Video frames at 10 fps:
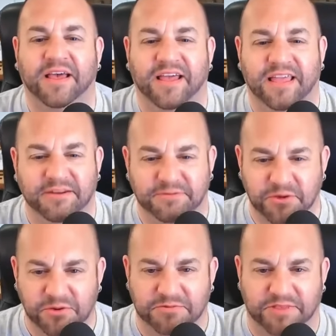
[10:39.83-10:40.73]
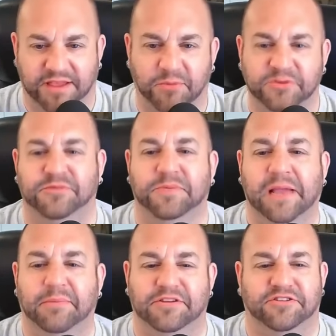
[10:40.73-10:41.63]
In view of that, would you be
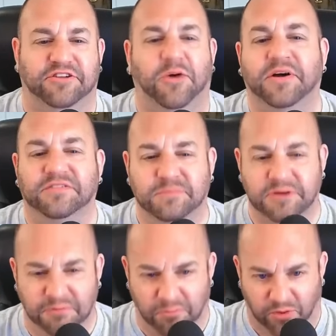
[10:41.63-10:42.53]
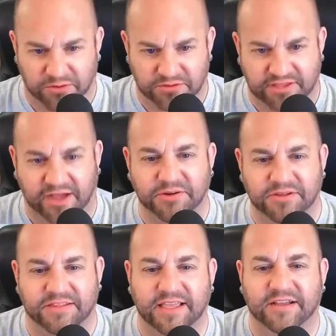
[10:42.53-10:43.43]
able to show us mere mortals how to
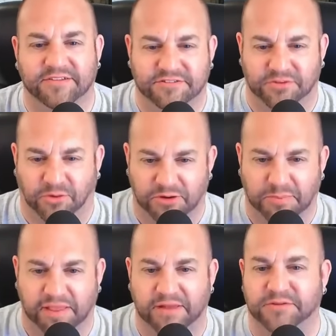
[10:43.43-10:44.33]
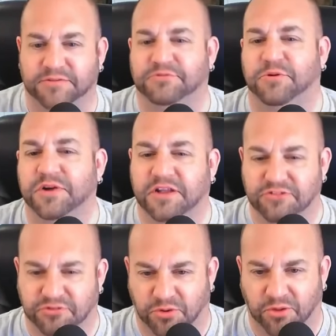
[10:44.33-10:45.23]
link a solar panel through a
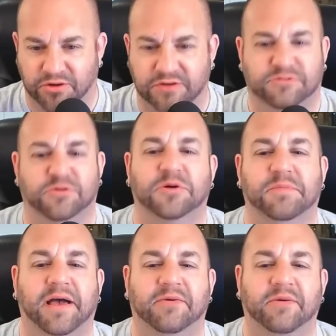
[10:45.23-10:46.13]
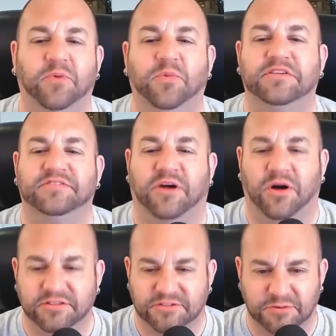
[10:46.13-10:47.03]
controller to a battery whilst
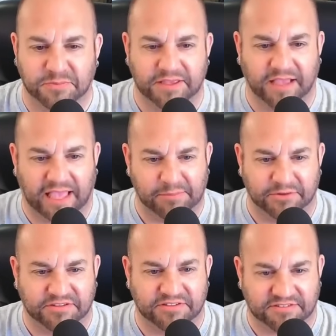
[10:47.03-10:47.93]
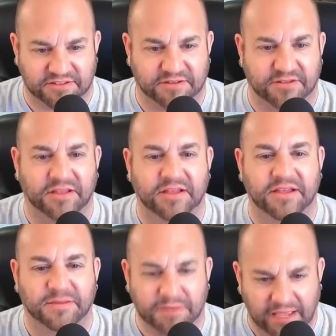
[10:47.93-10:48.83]
also being able
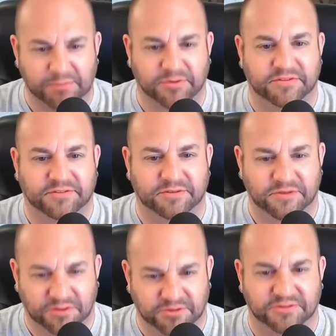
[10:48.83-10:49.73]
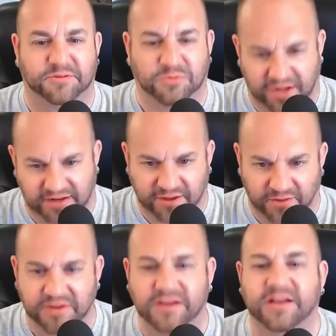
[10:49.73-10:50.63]
to use the
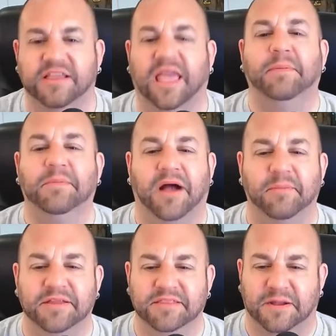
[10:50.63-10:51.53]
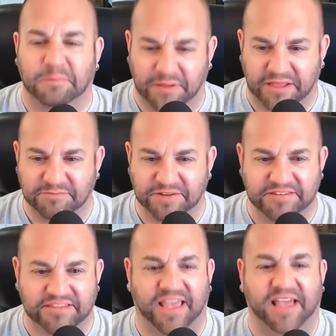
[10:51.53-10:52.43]
radio? Keep them coming. The complaint
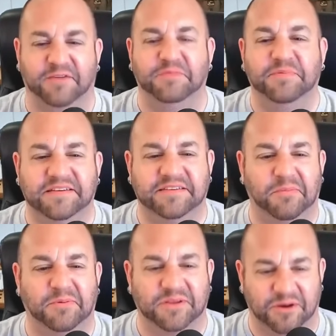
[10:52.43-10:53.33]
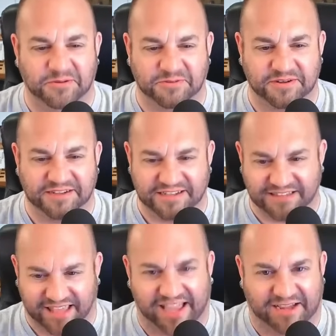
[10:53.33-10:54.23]
bits have me doubled over
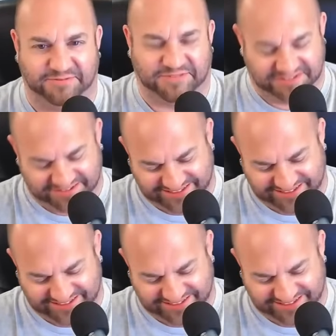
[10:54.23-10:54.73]
in laughter.